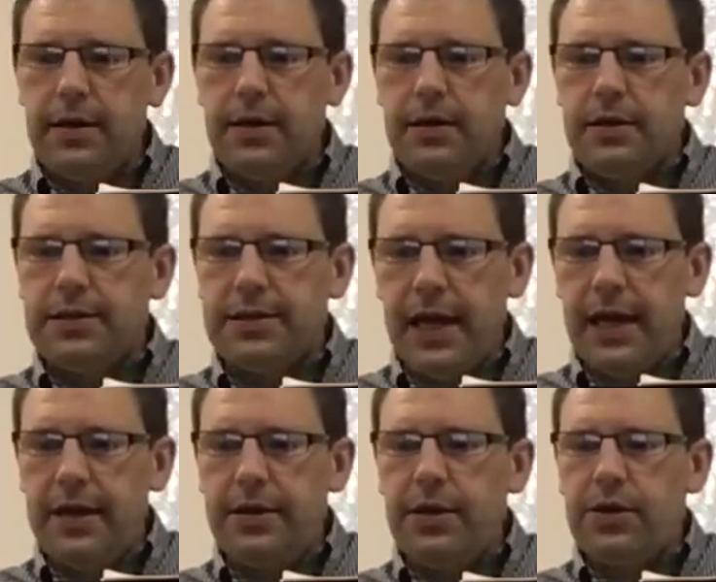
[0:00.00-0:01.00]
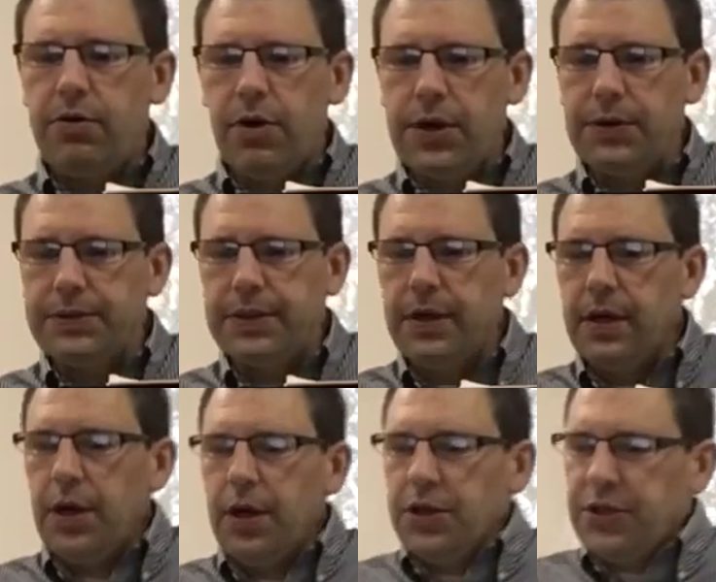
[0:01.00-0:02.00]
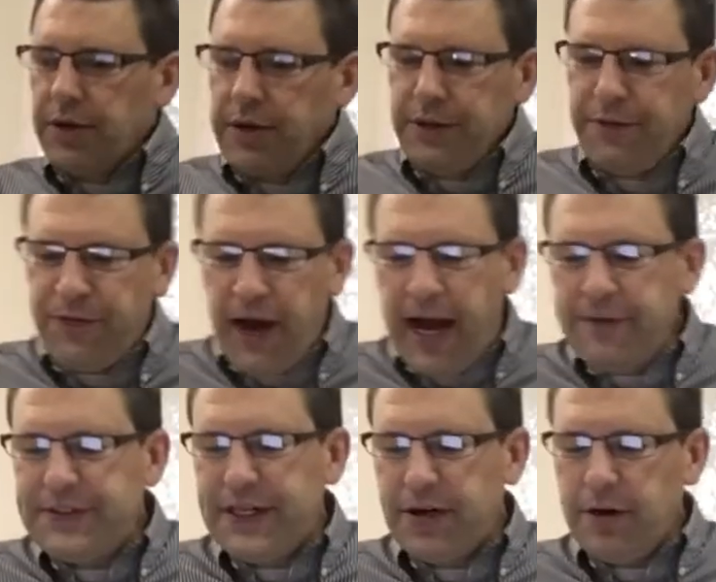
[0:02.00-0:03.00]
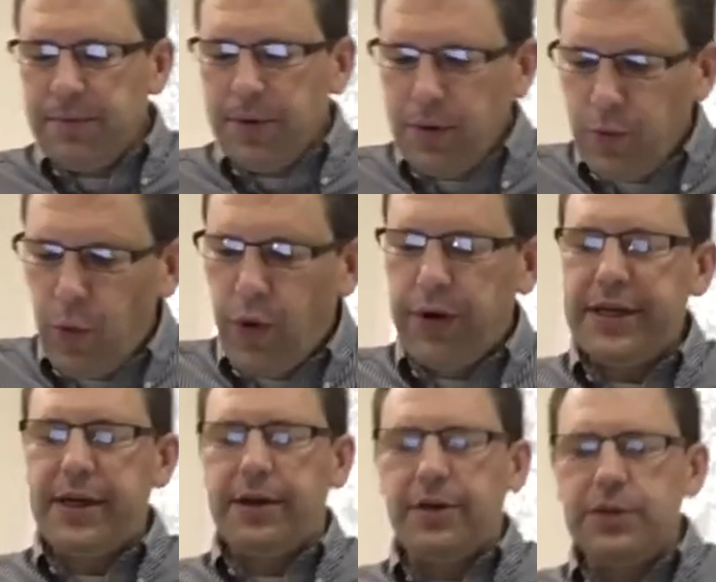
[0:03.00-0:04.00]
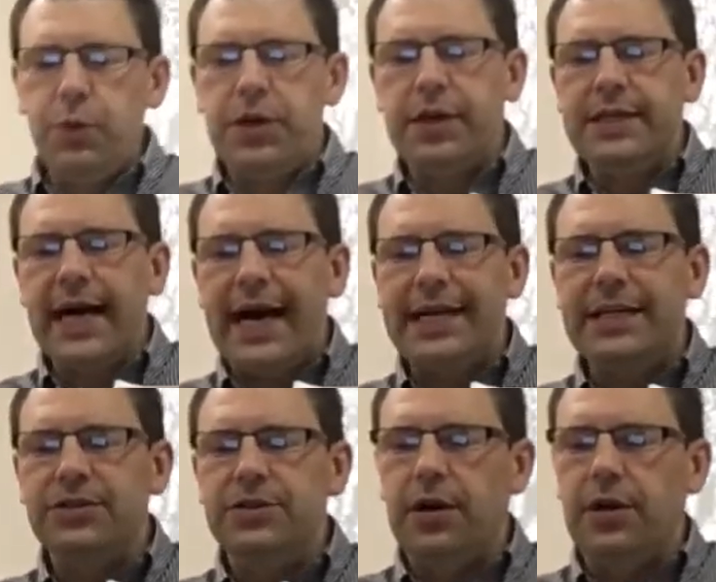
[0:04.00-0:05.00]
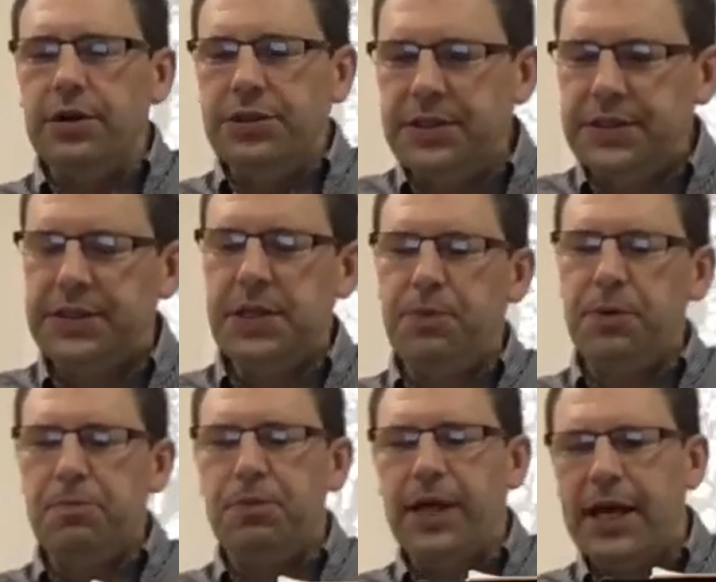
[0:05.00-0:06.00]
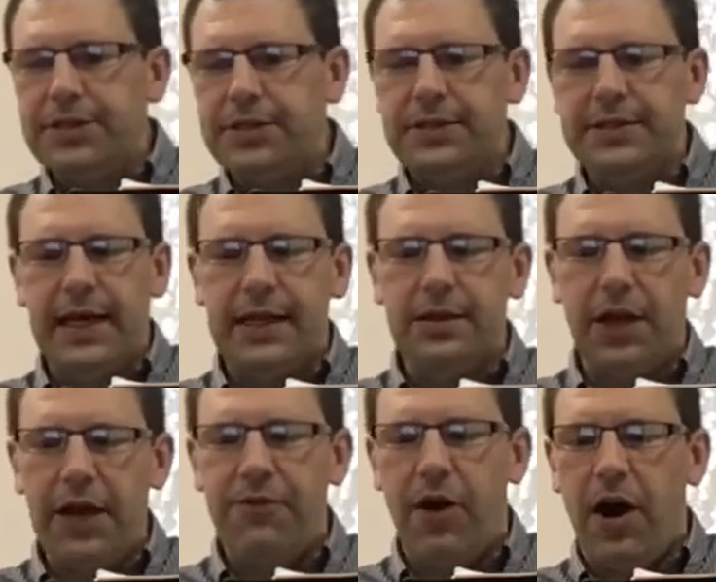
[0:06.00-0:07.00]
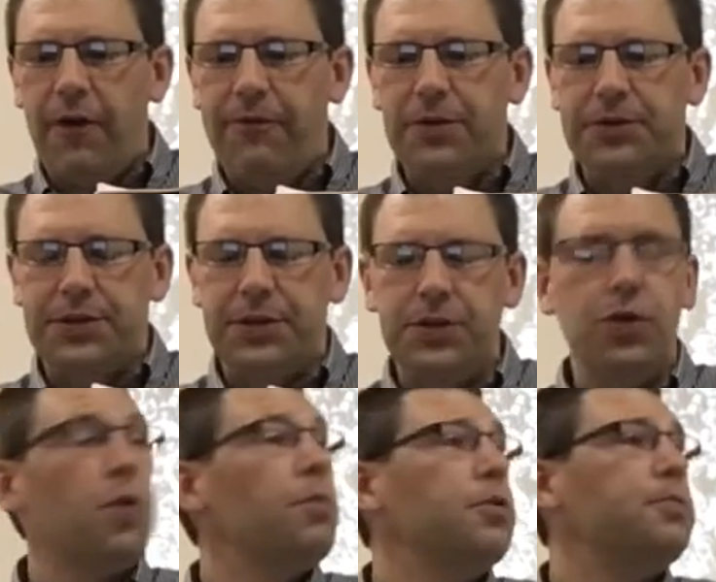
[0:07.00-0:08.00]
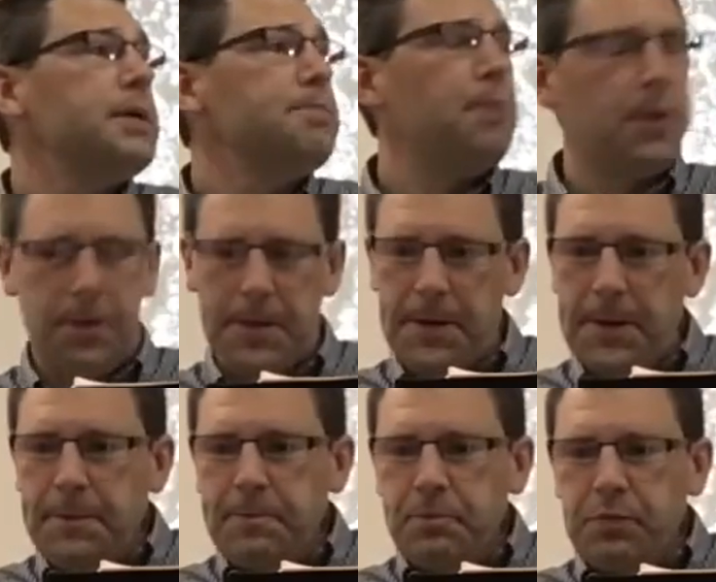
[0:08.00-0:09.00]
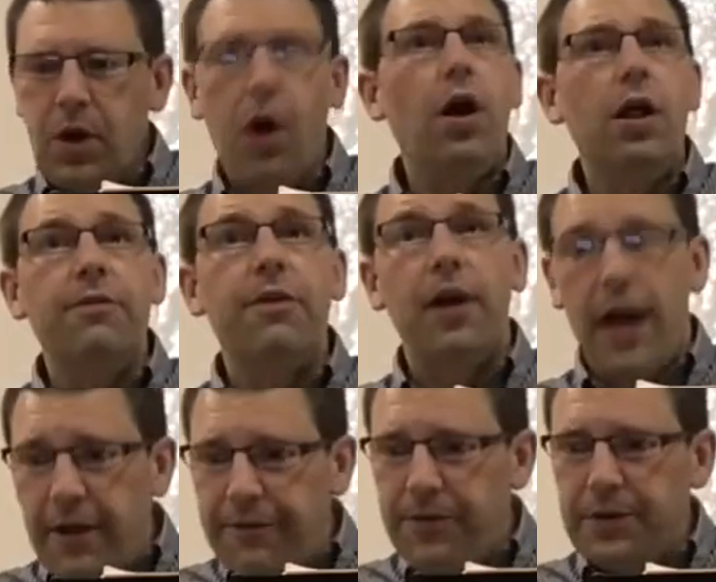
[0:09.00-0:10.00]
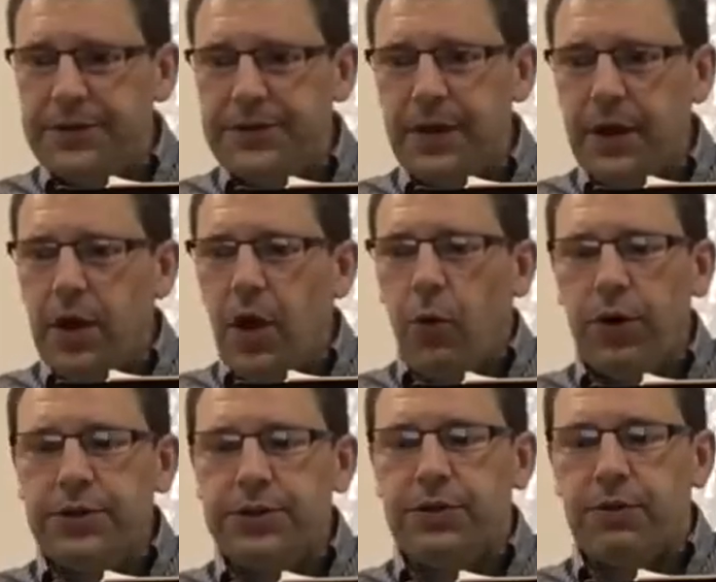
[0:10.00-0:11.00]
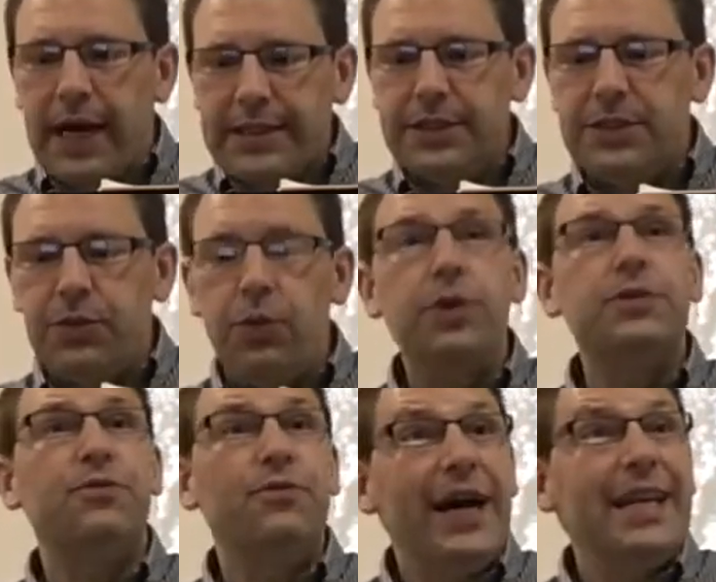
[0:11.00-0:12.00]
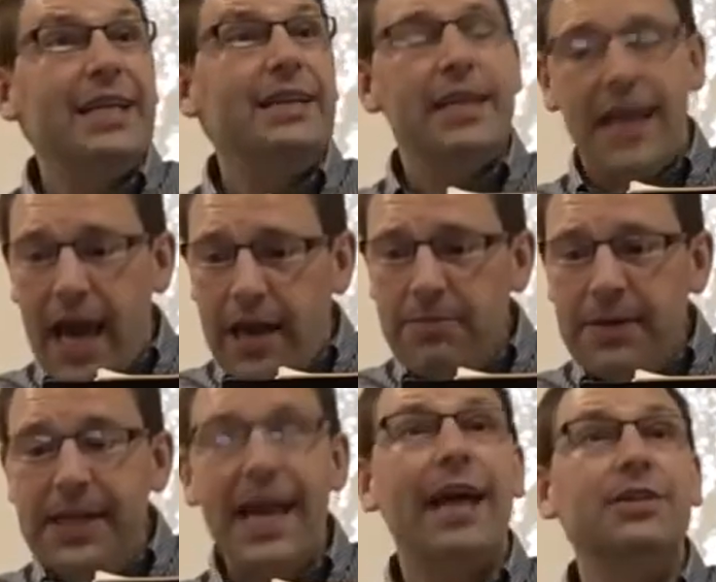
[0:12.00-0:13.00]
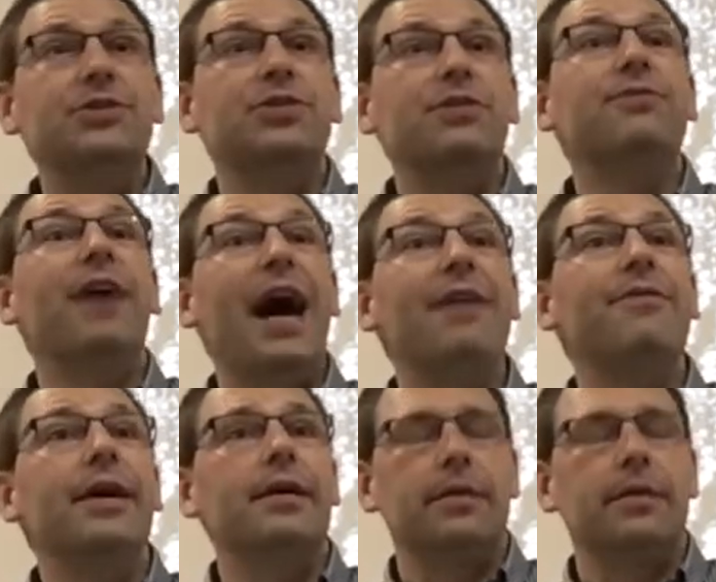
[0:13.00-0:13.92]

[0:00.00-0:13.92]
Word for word: said, quote, during the five terrible war years, we could not indulge in simple pleasures that life offers to normal people. All of our efforts were directed towards fighting the enemy and surviving.